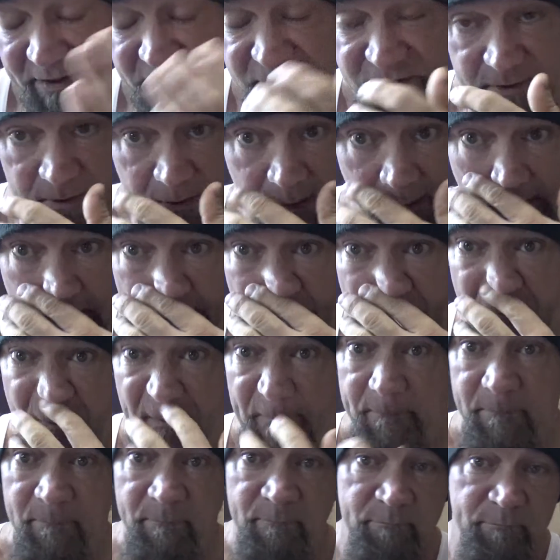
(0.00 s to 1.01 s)
mentioned uh,
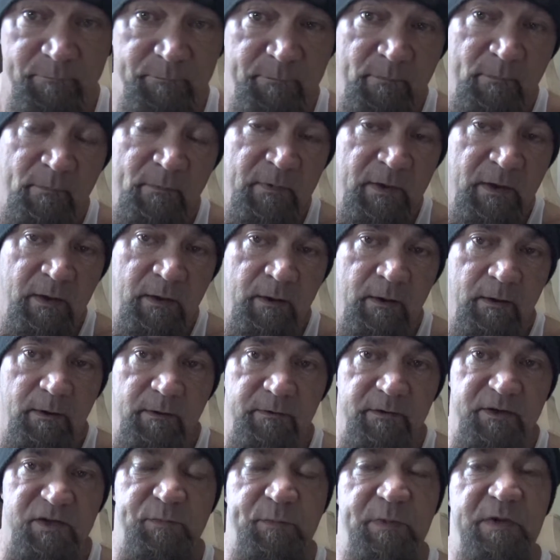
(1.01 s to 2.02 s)

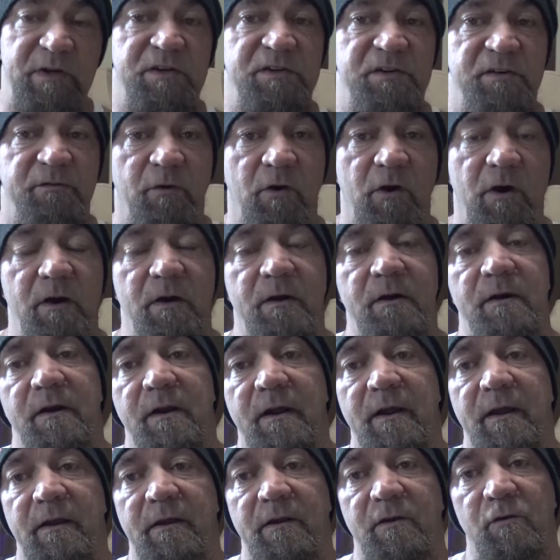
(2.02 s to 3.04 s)
this piece of art
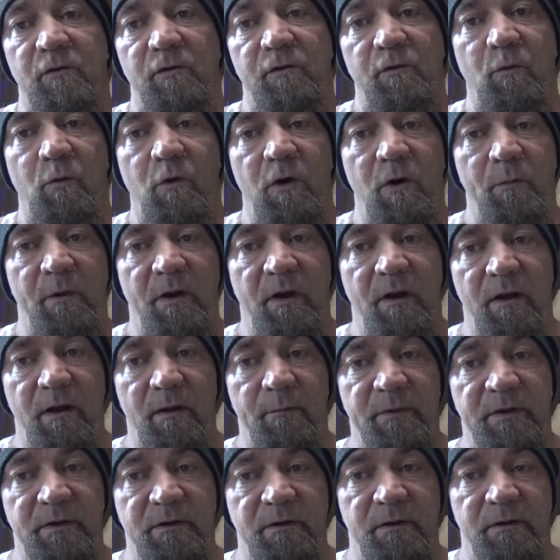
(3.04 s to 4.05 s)
hanging on the wall
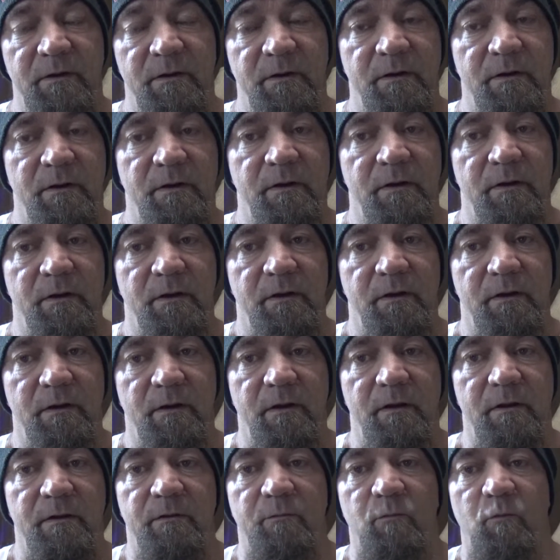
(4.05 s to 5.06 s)
behind me,
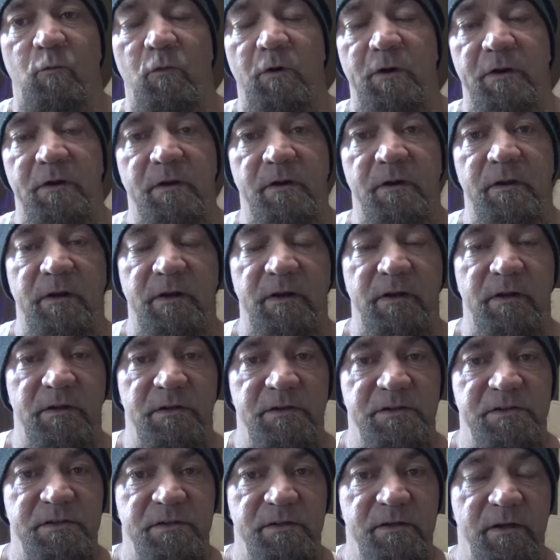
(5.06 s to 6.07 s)
what it
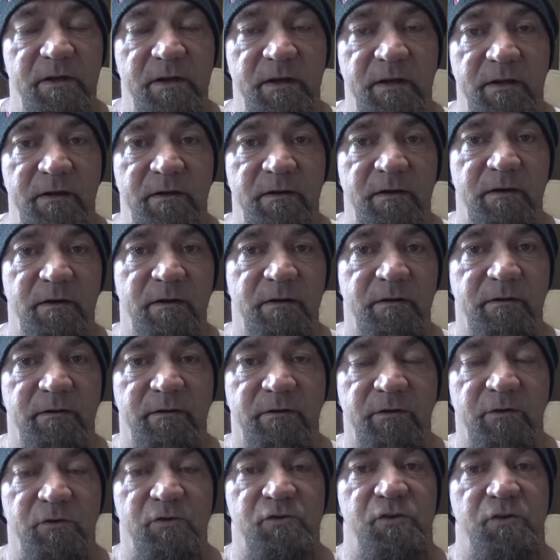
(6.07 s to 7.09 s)
is, and
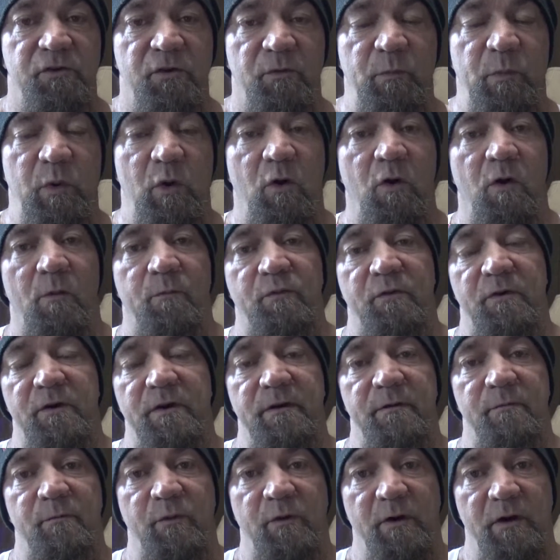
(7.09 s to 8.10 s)
those are the paw
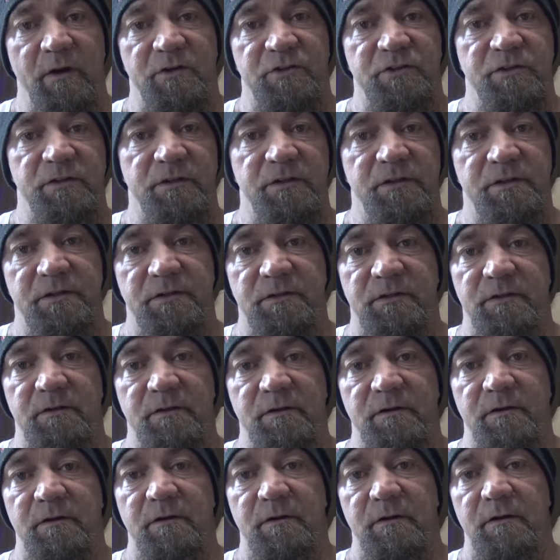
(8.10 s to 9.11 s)
print impressions
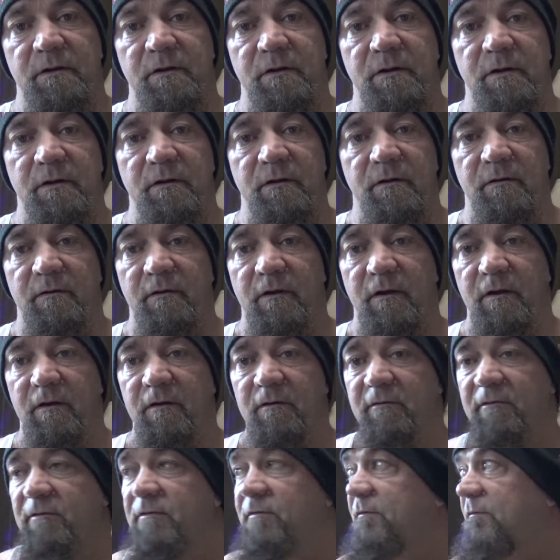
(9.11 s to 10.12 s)

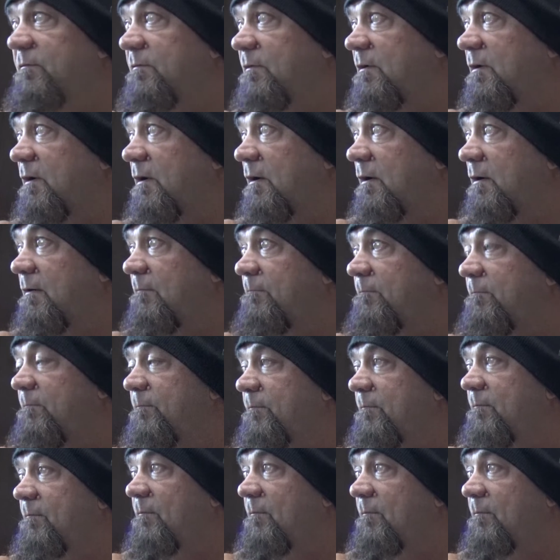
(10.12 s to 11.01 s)
of um,